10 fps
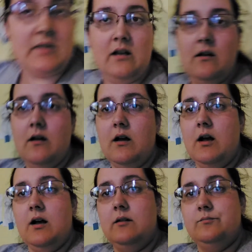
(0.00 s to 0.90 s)

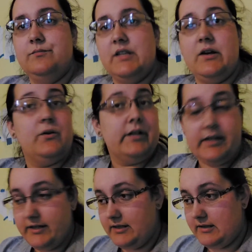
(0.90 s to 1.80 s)
Um, the coda is
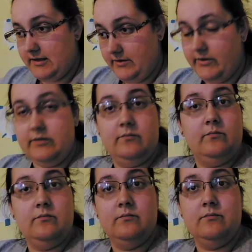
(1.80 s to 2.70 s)
still
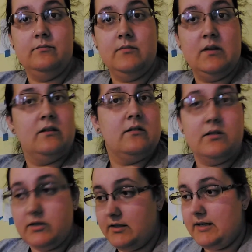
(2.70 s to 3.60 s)

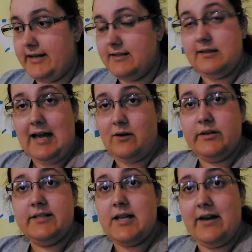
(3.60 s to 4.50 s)
just as loud as ever.